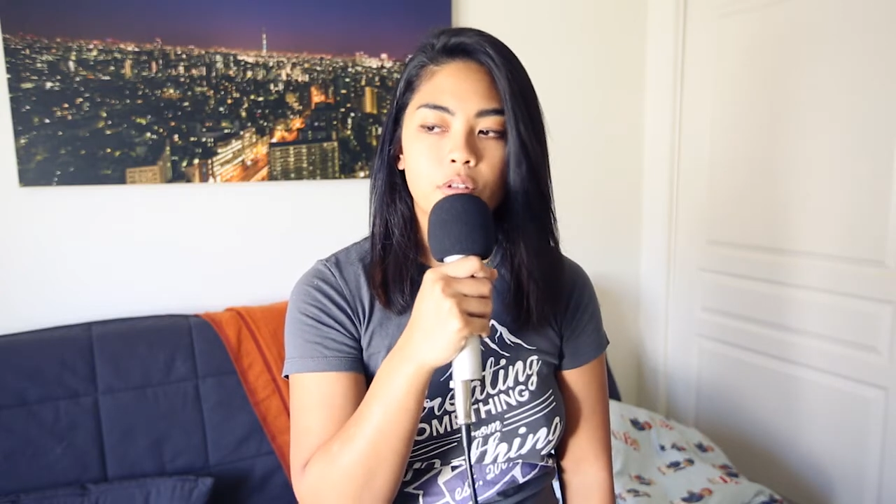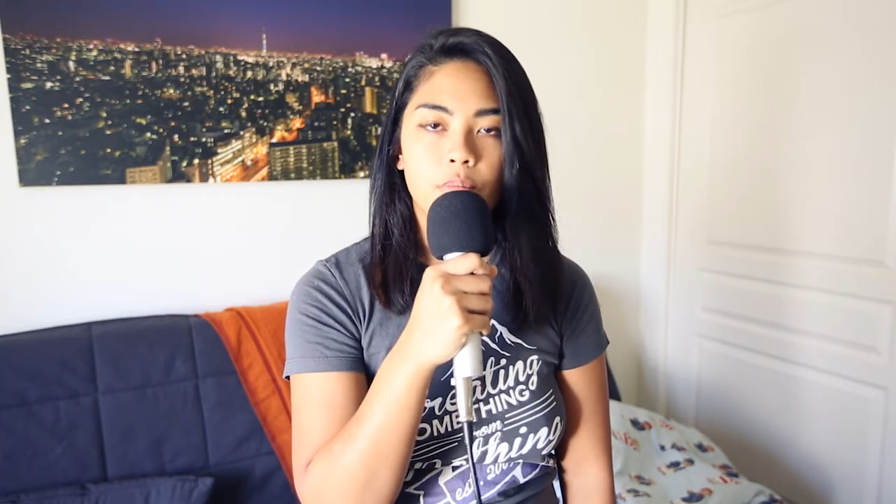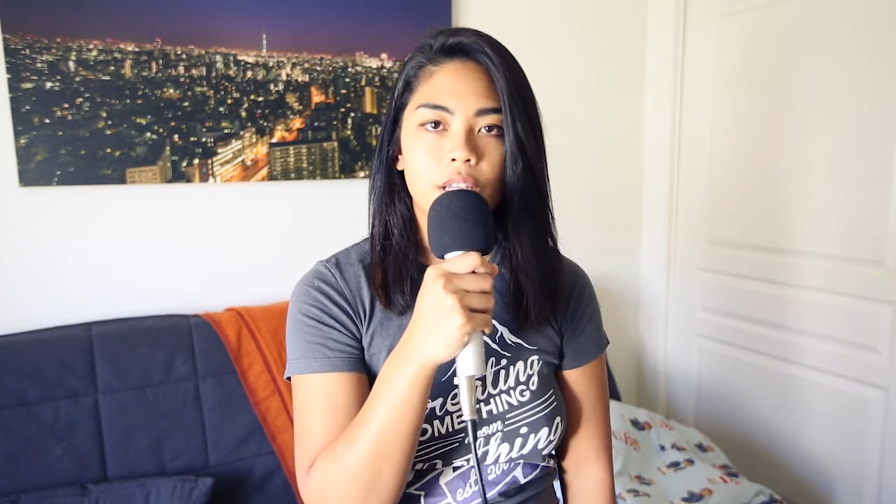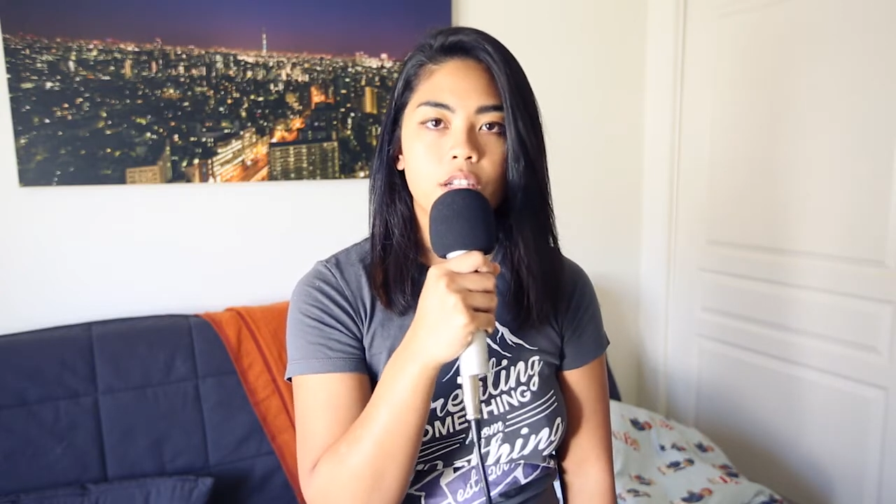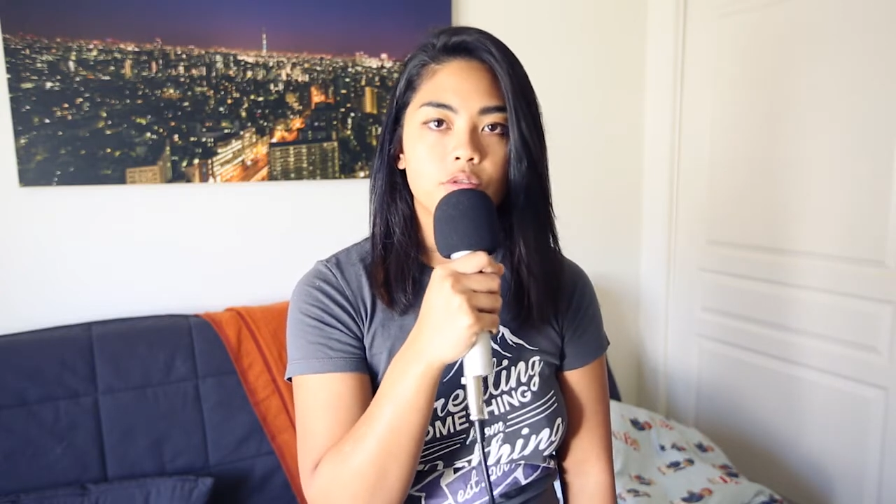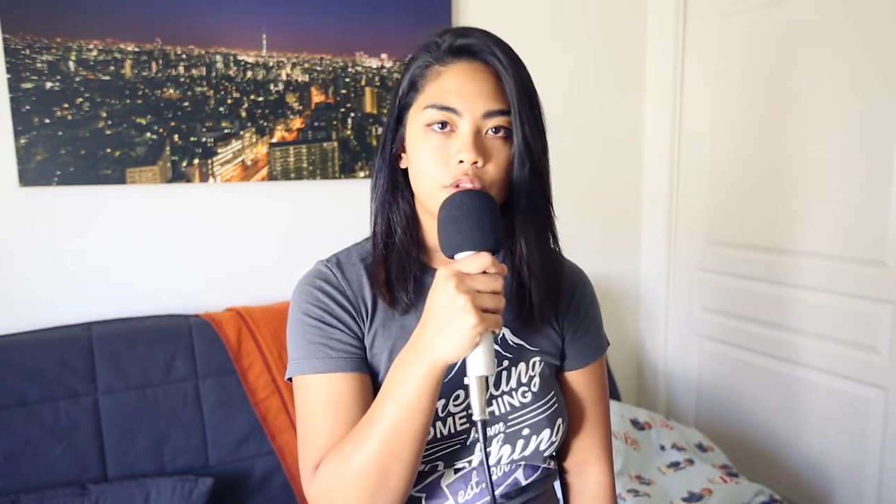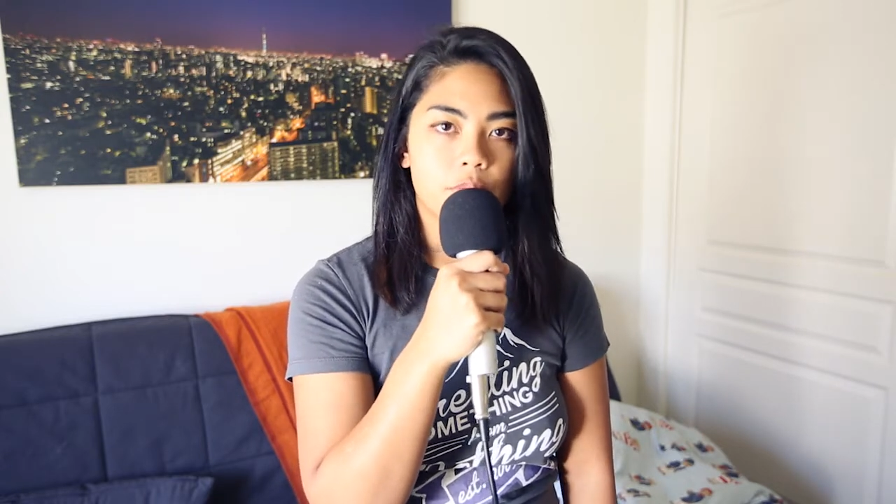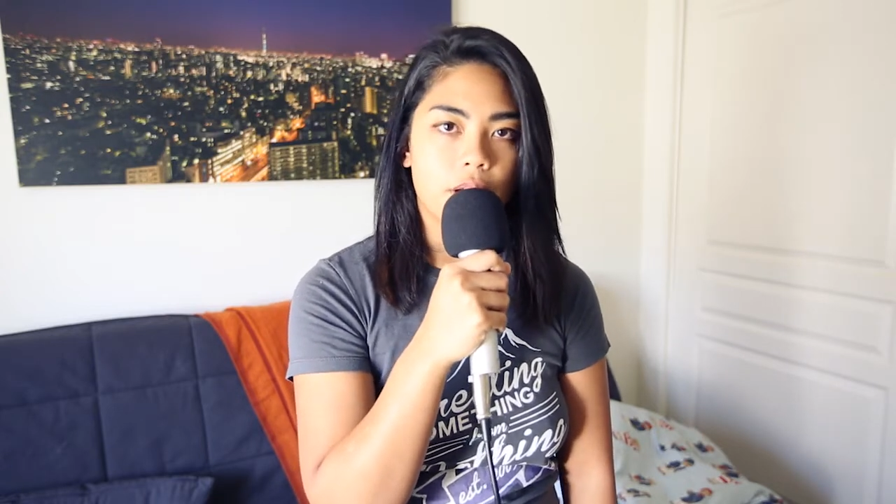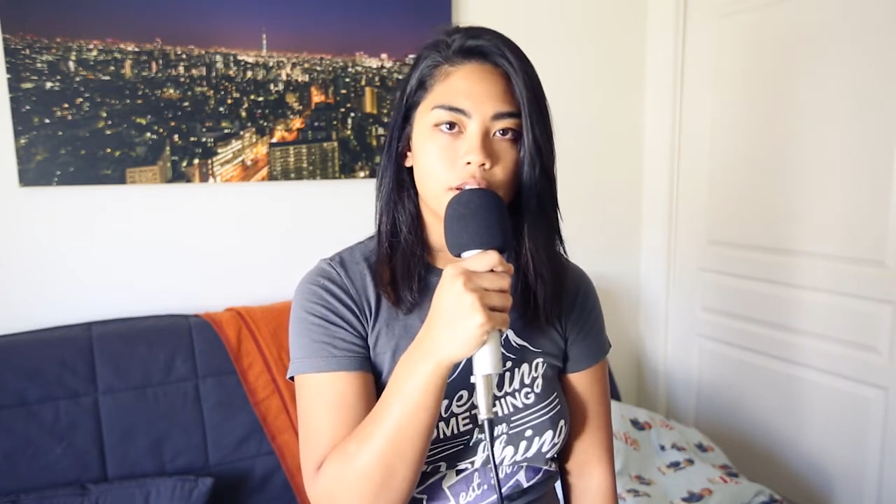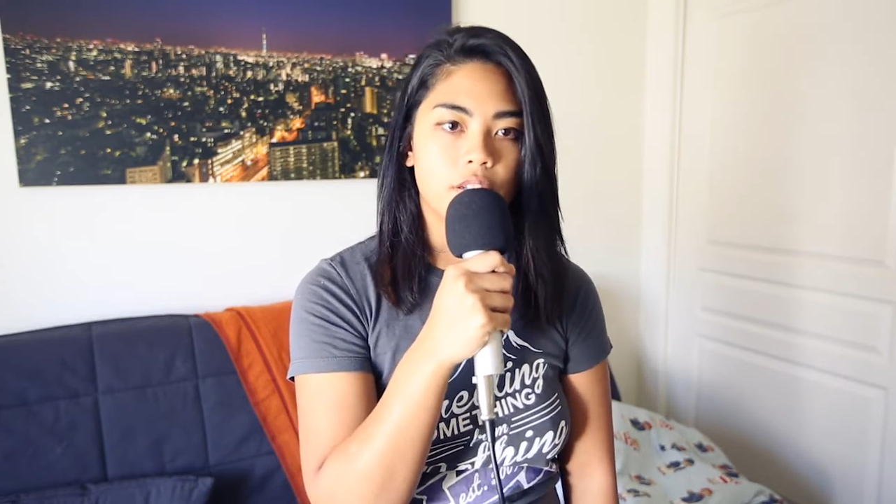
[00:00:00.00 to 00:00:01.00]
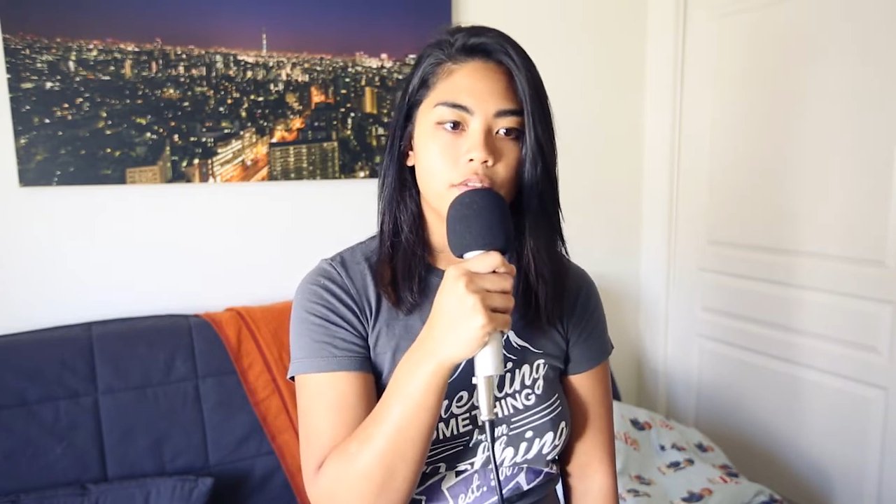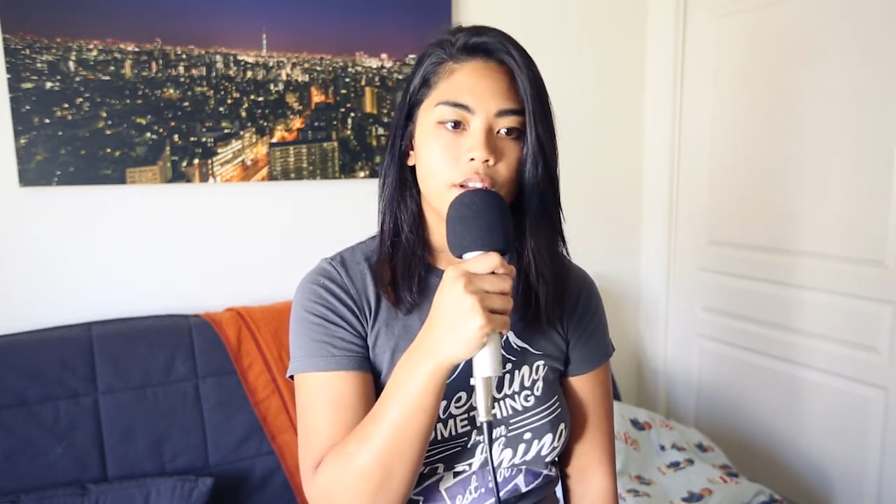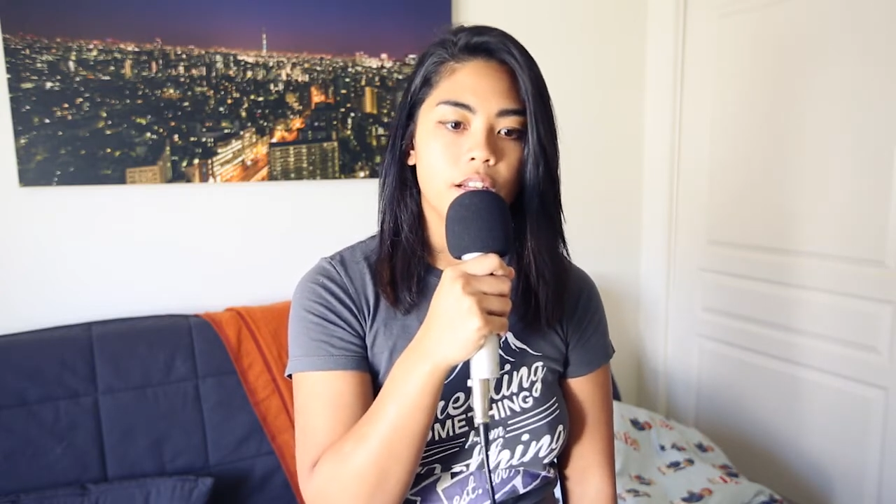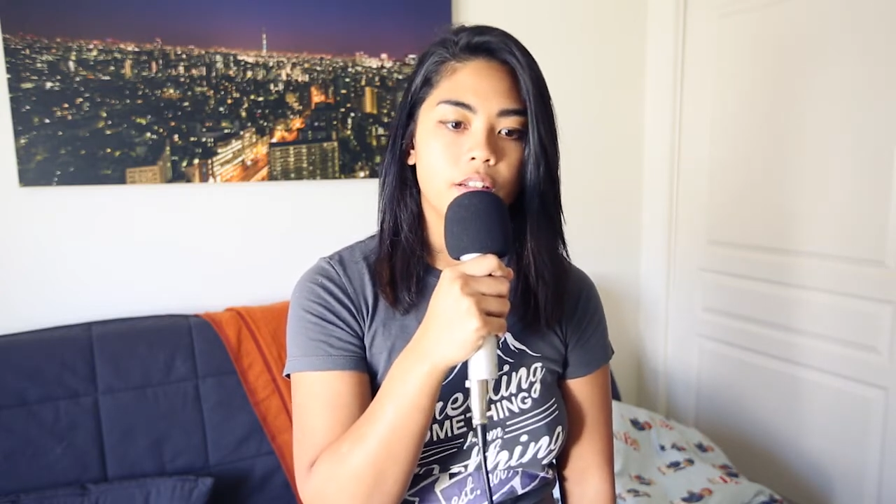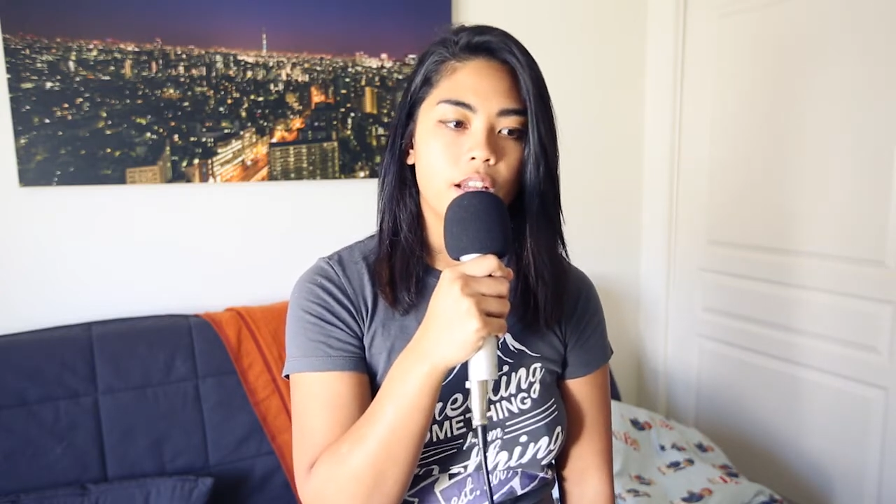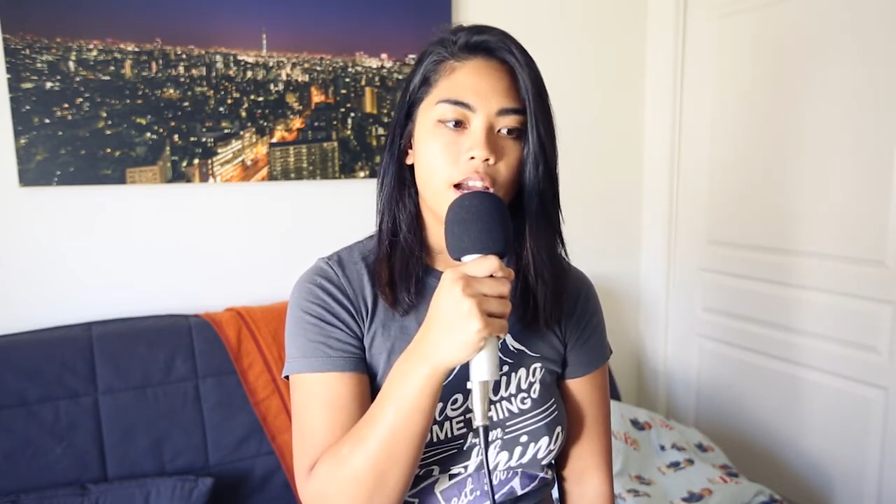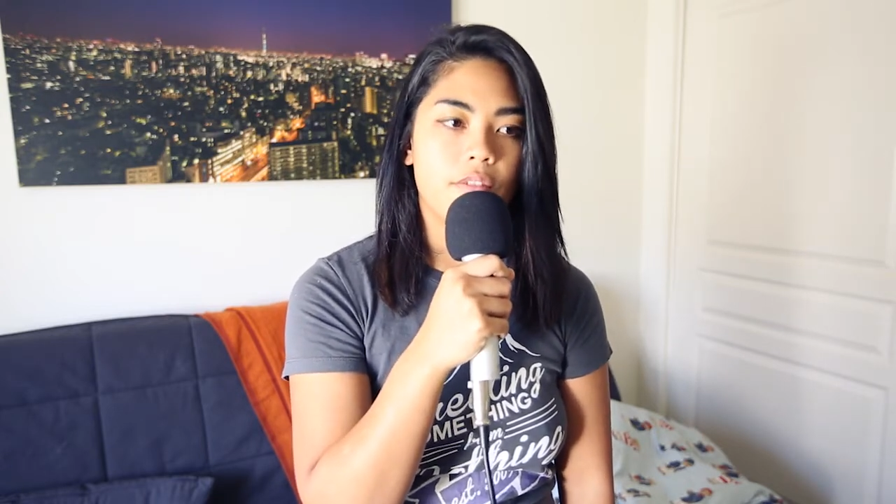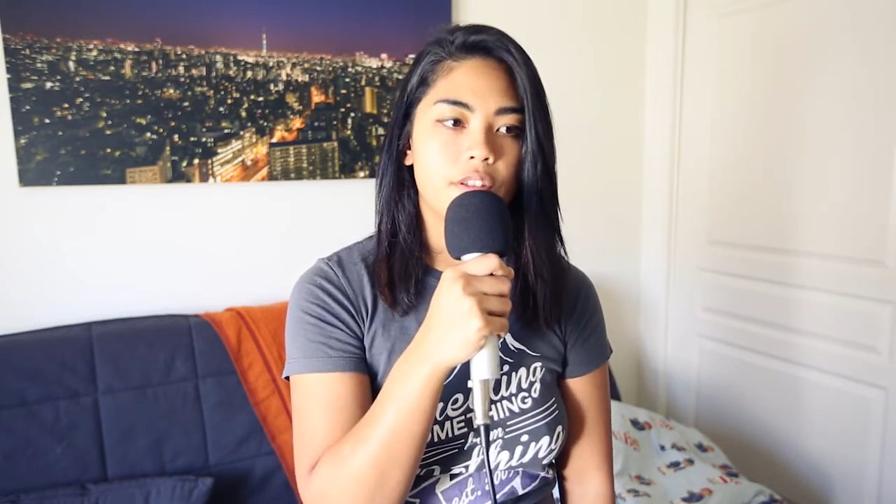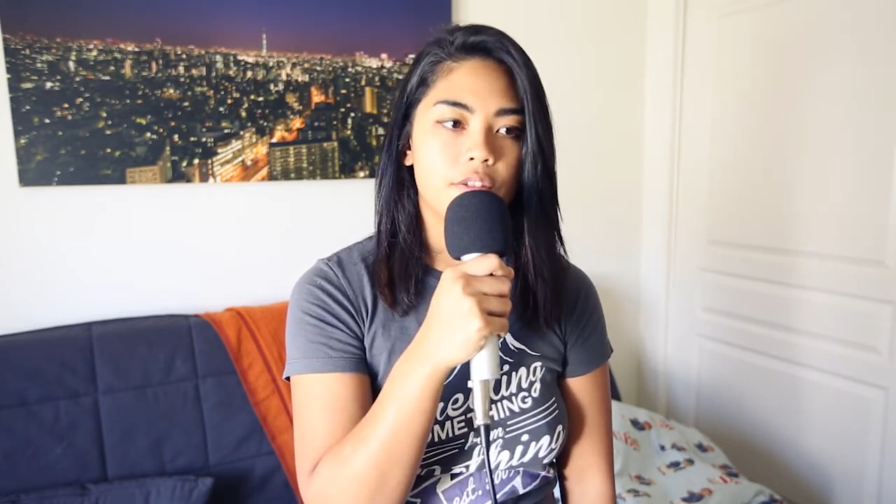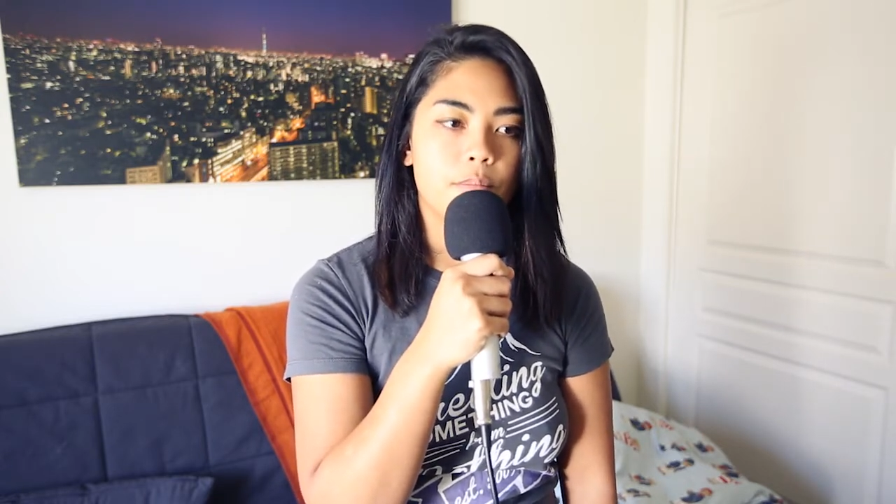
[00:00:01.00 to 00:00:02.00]
to be introspective and
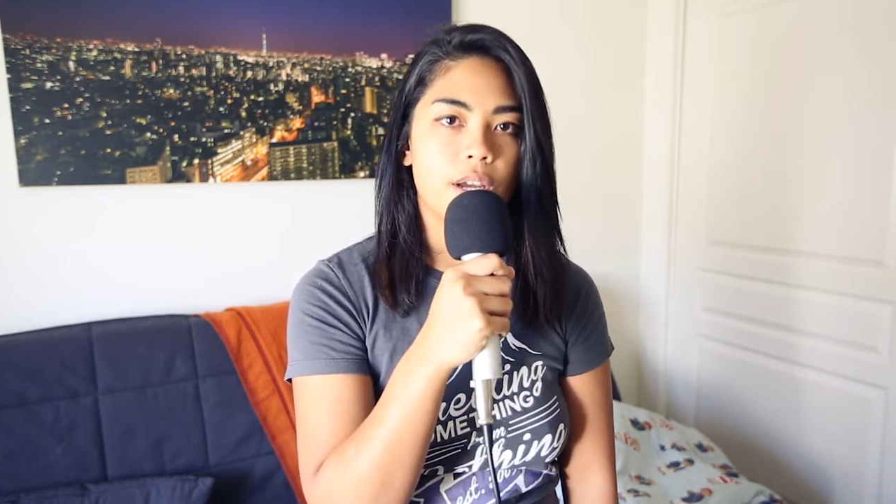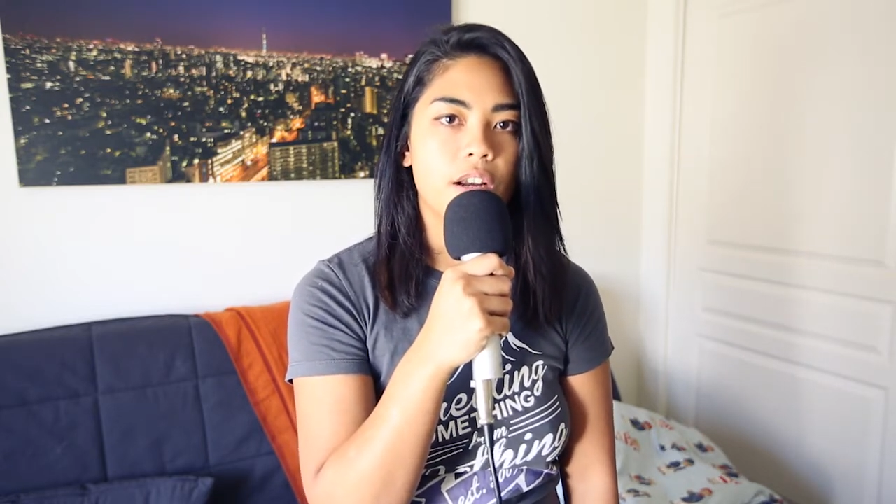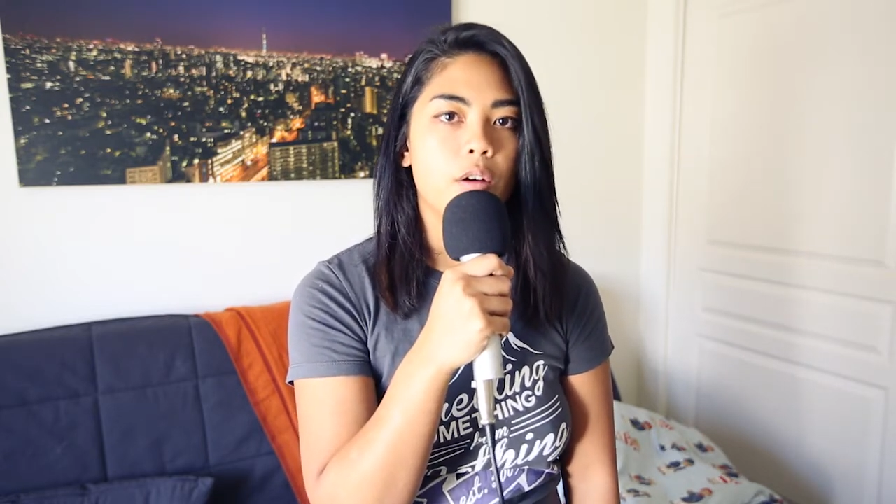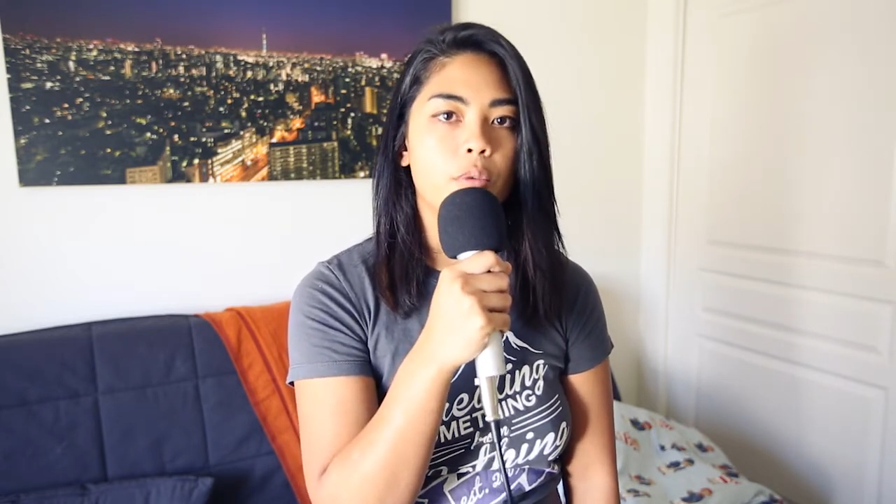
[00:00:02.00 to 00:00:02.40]
have this meta